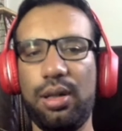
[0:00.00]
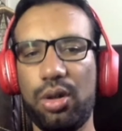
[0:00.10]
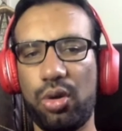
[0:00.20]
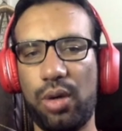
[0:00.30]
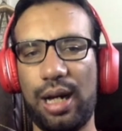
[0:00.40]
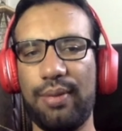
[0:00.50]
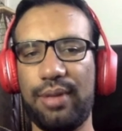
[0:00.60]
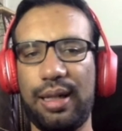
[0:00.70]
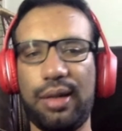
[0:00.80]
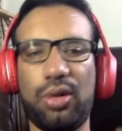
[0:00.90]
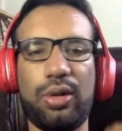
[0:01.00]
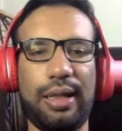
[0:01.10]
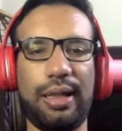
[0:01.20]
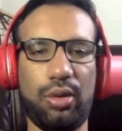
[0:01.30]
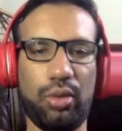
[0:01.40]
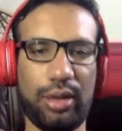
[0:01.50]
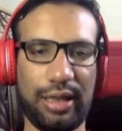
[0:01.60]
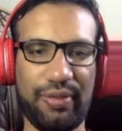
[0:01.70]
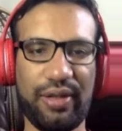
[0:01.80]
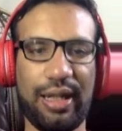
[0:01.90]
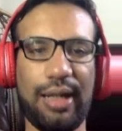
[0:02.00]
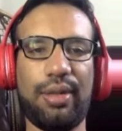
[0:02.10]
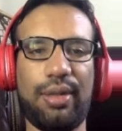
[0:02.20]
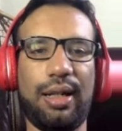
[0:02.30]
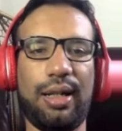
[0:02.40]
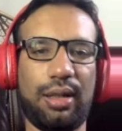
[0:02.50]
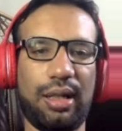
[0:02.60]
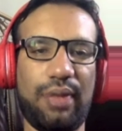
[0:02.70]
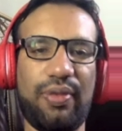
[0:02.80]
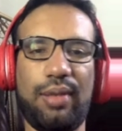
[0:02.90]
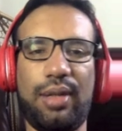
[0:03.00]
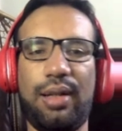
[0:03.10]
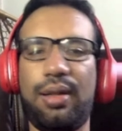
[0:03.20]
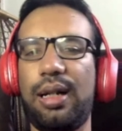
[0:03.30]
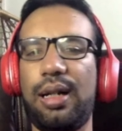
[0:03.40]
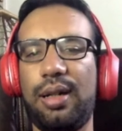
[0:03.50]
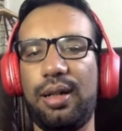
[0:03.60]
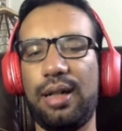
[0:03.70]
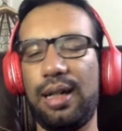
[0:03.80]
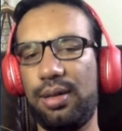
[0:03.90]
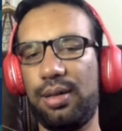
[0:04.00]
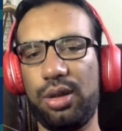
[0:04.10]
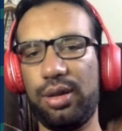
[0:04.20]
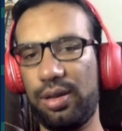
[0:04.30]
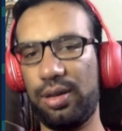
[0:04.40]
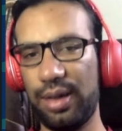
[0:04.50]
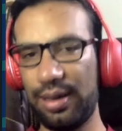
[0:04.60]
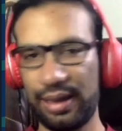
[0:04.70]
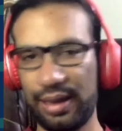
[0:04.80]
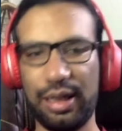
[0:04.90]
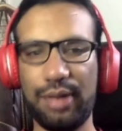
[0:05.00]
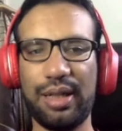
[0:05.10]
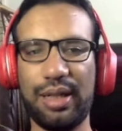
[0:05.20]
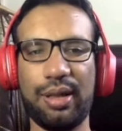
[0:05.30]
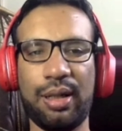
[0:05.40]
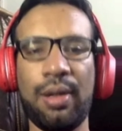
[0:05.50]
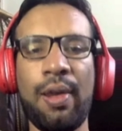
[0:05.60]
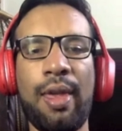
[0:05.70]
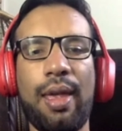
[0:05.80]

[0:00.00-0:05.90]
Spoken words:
So I'm saying, okay, use keyframes, and keyframe inside that I say it's a 1 second animation.